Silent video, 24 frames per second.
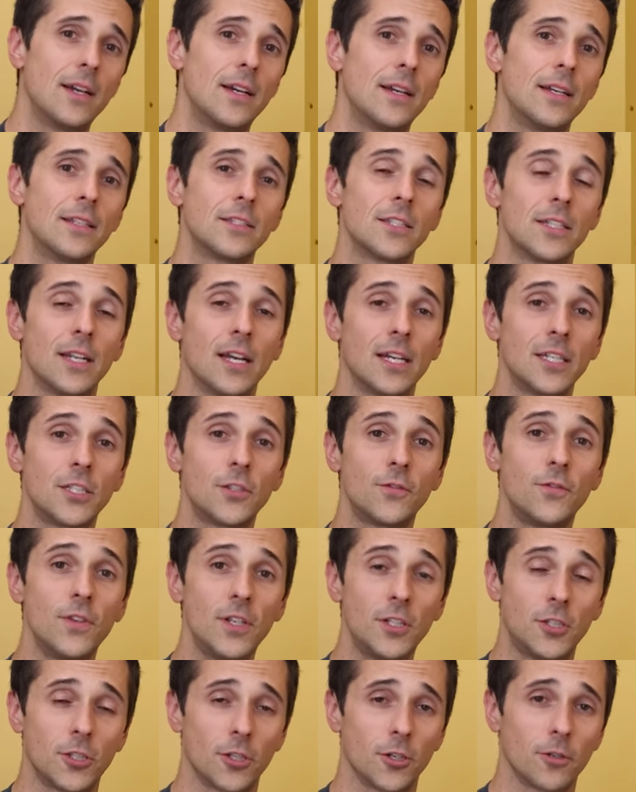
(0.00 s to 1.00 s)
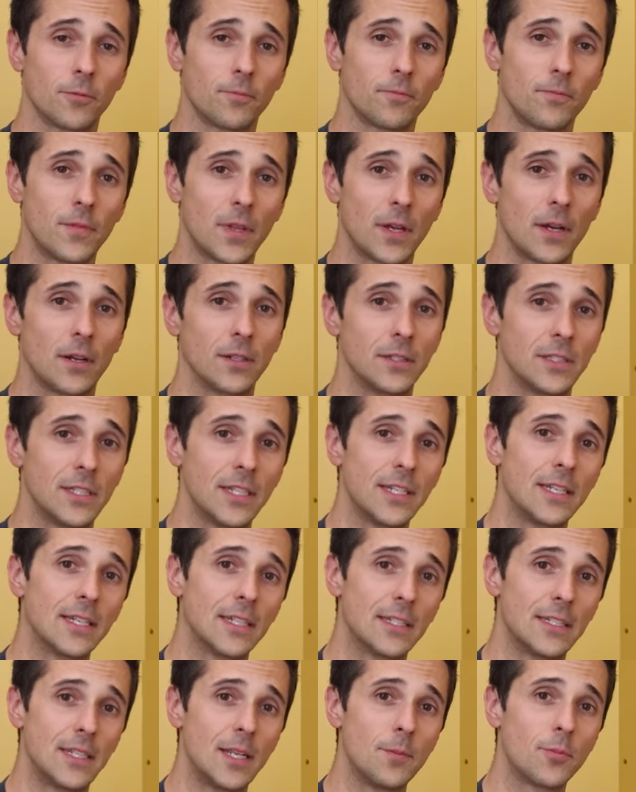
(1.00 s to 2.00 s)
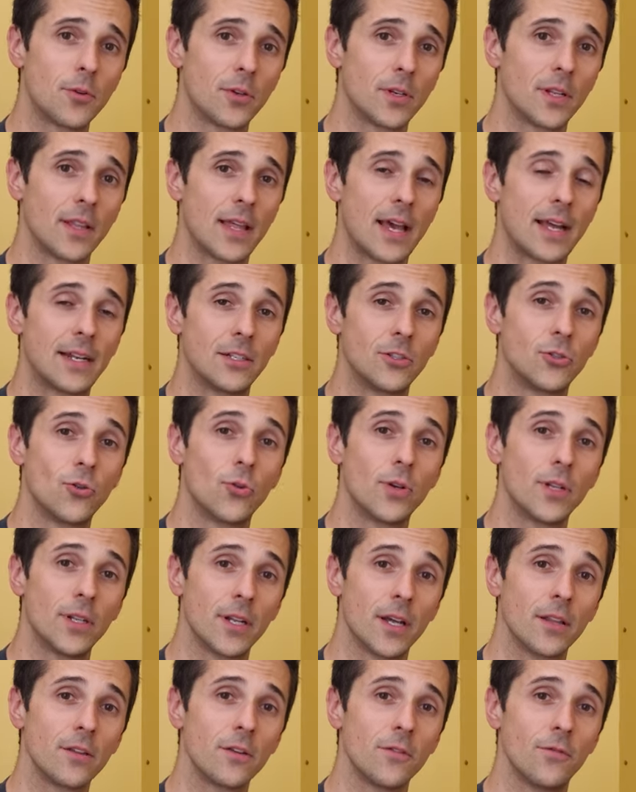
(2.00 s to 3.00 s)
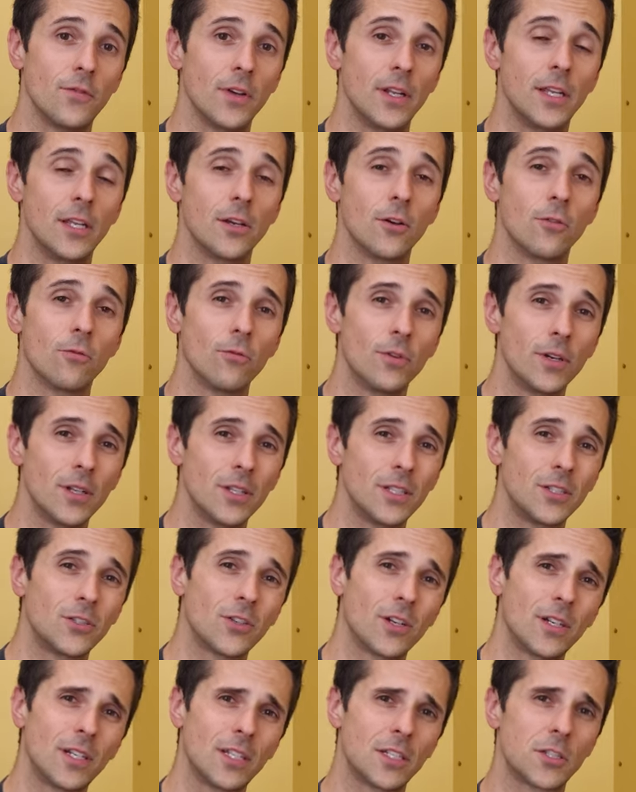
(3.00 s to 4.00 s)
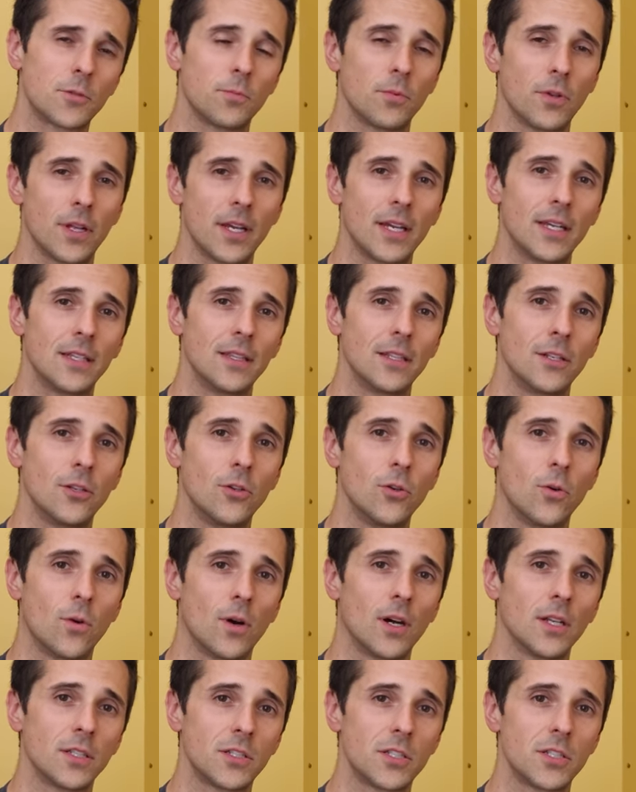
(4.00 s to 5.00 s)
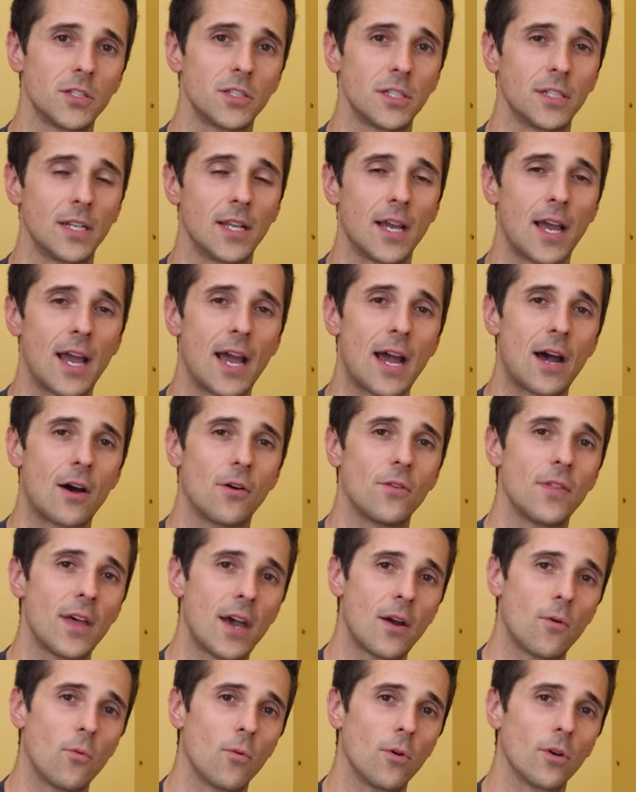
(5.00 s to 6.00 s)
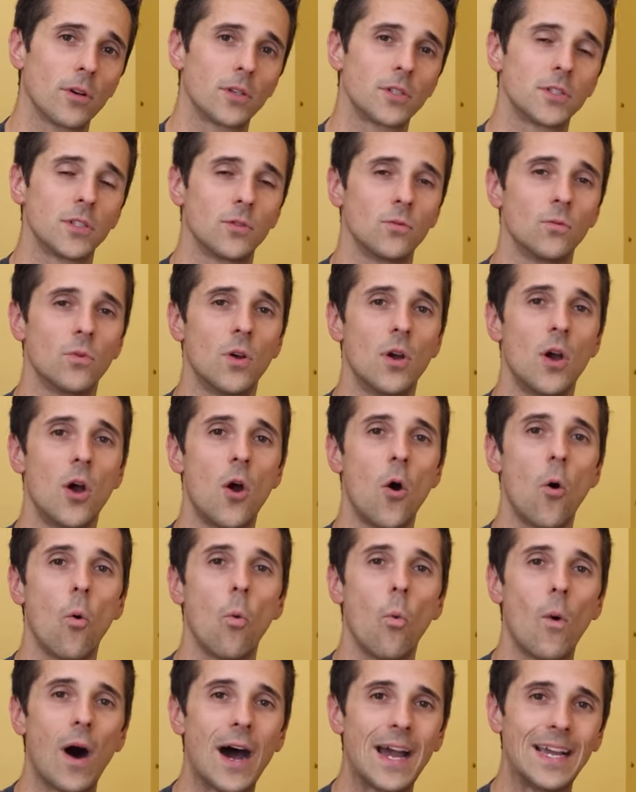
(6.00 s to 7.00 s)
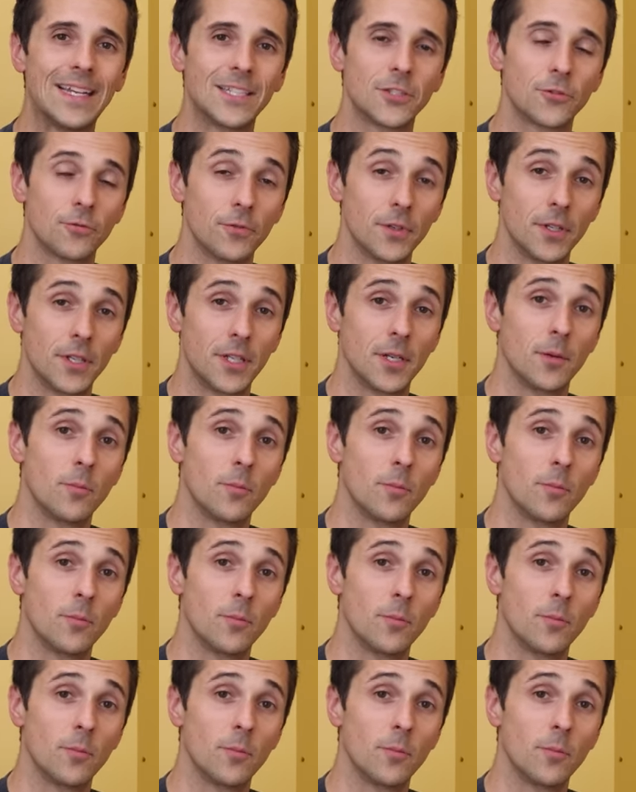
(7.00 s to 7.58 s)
It's a nice feature. And I'll dig in deeper into that into another video, really trying to explain the nuances and how that works and why it's really